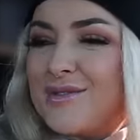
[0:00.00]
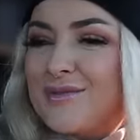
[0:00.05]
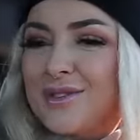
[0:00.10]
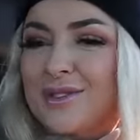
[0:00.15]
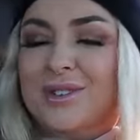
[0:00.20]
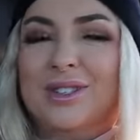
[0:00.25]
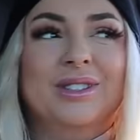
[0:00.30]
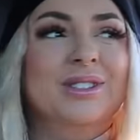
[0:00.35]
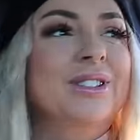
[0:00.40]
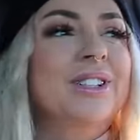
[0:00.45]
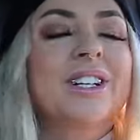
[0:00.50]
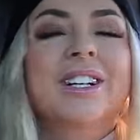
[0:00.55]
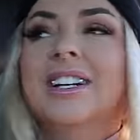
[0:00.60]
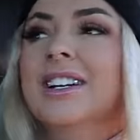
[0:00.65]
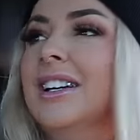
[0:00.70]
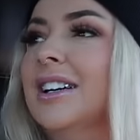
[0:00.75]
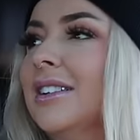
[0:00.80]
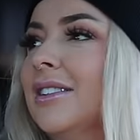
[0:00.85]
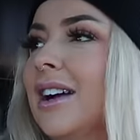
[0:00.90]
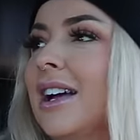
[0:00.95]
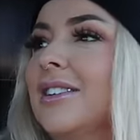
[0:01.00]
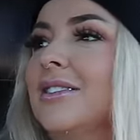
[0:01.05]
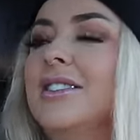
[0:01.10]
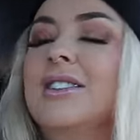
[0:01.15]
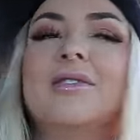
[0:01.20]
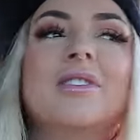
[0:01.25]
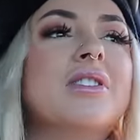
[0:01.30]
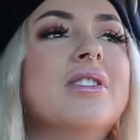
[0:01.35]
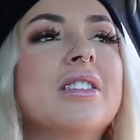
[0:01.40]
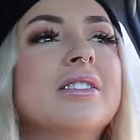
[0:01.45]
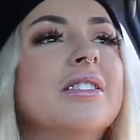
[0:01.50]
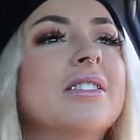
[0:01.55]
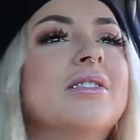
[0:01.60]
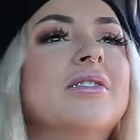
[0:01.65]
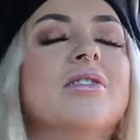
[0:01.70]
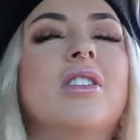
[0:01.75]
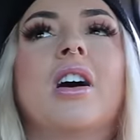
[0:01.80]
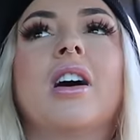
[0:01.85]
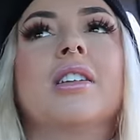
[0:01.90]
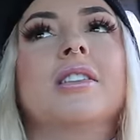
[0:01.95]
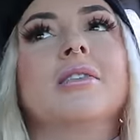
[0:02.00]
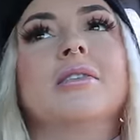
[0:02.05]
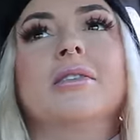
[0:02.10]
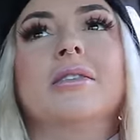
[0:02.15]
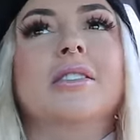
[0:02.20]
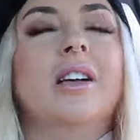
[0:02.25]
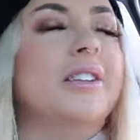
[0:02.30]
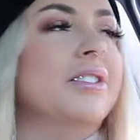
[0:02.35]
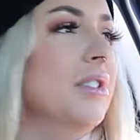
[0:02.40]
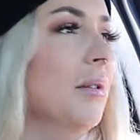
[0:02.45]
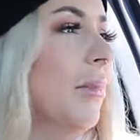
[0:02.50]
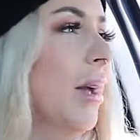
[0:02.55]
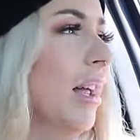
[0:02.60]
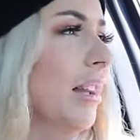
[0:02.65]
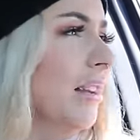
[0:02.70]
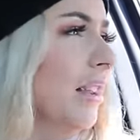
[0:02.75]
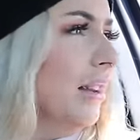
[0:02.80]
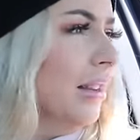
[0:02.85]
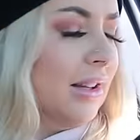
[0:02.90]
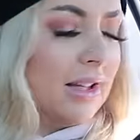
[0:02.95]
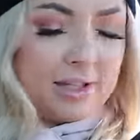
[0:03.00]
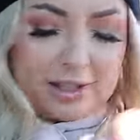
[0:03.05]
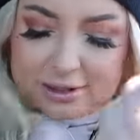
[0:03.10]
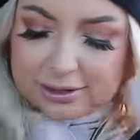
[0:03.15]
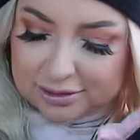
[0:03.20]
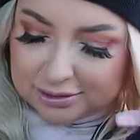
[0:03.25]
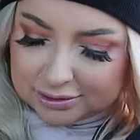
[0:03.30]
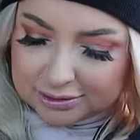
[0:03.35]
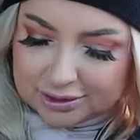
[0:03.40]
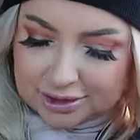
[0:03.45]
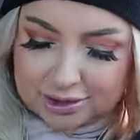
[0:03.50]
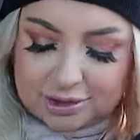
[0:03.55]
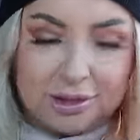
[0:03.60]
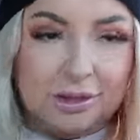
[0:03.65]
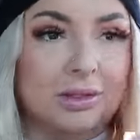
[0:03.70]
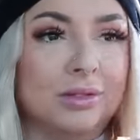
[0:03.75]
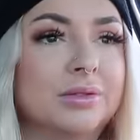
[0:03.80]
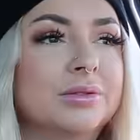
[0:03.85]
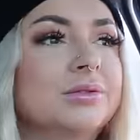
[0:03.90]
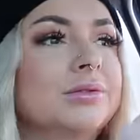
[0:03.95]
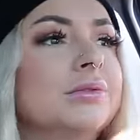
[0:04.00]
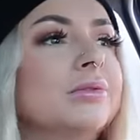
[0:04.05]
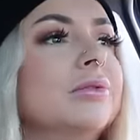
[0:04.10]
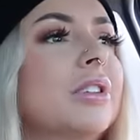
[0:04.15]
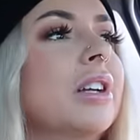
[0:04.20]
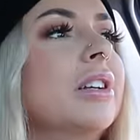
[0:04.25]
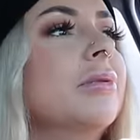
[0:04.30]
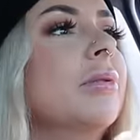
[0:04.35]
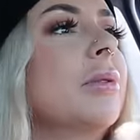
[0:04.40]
number one. I don't even, this is not a Samantha thing to do right